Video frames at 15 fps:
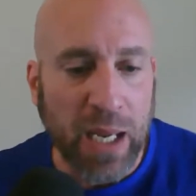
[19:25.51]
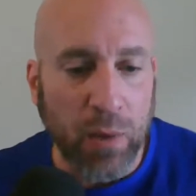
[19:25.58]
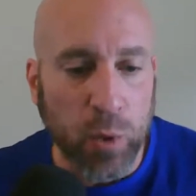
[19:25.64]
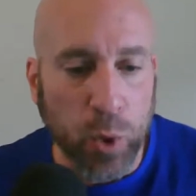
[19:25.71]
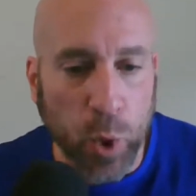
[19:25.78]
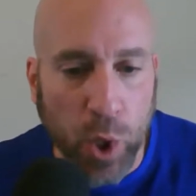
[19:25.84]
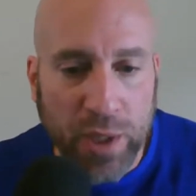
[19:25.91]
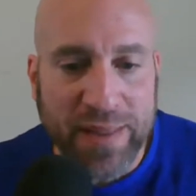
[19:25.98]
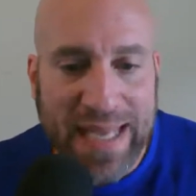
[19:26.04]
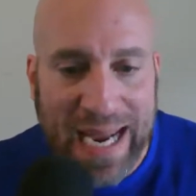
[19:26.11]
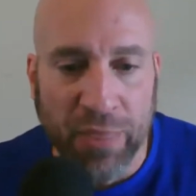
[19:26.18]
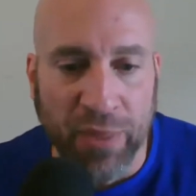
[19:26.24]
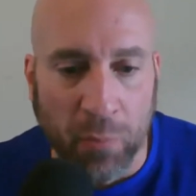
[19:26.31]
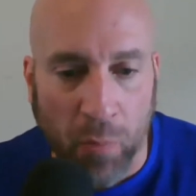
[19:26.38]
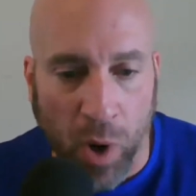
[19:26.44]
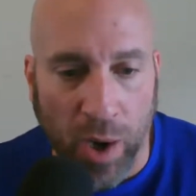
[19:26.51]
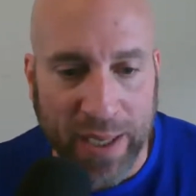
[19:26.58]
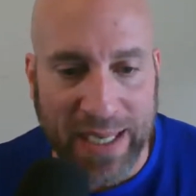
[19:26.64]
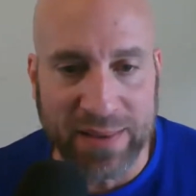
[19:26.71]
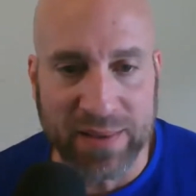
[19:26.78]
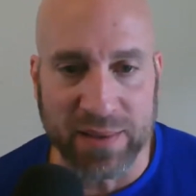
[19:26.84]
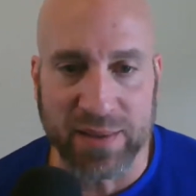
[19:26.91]
looked at the
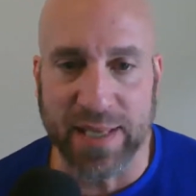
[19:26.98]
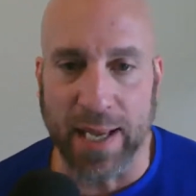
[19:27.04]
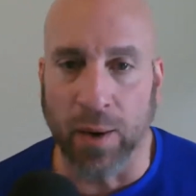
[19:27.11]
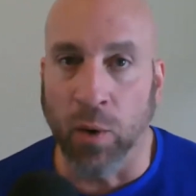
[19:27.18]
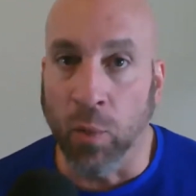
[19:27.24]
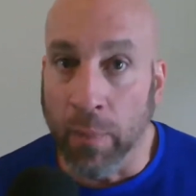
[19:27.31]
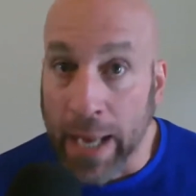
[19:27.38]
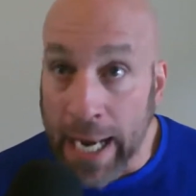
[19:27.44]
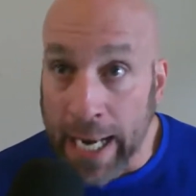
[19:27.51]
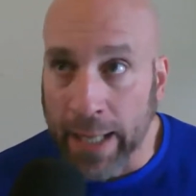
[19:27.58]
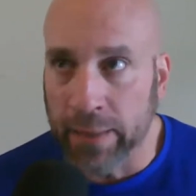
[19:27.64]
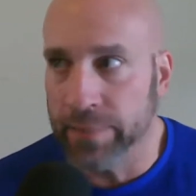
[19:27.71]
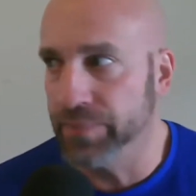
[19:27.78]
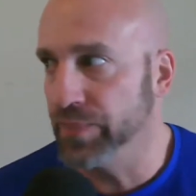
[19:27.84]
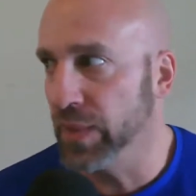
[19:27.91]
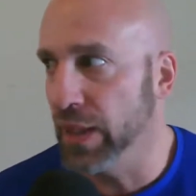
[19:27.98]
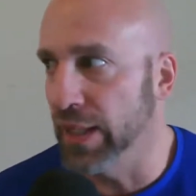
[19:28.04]
markets and said, oh man,